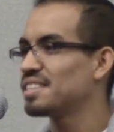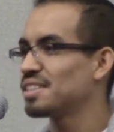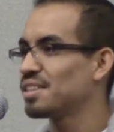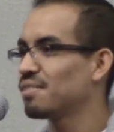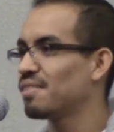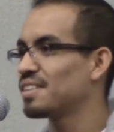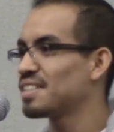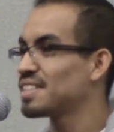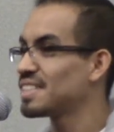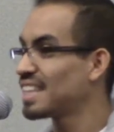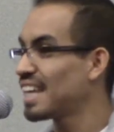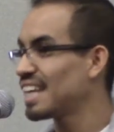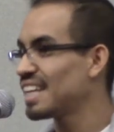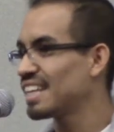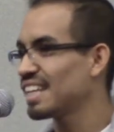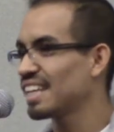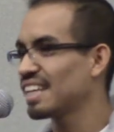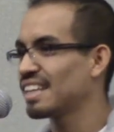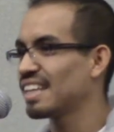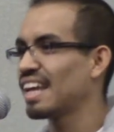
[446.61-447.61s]
of
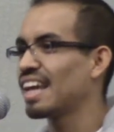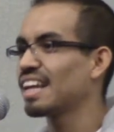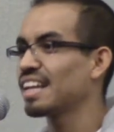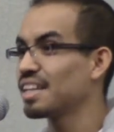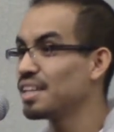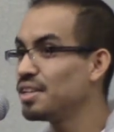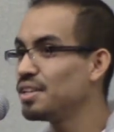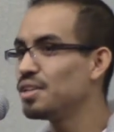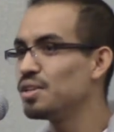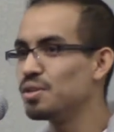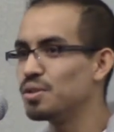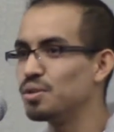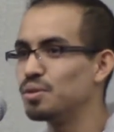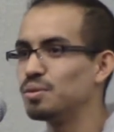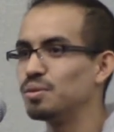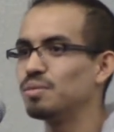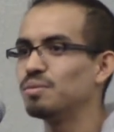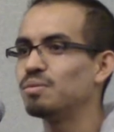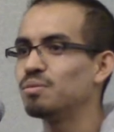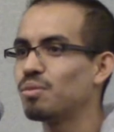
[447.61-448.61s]
understanding that he knew
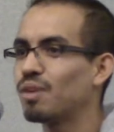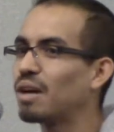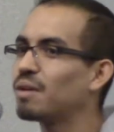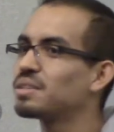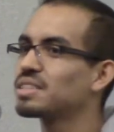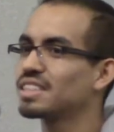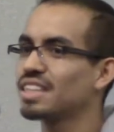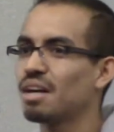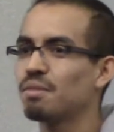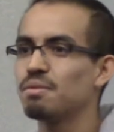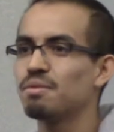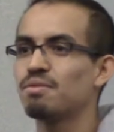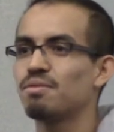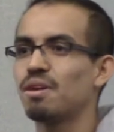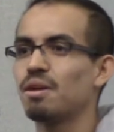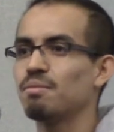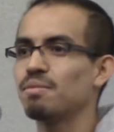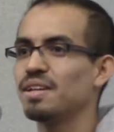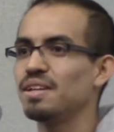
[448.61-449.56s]
where I was coming from.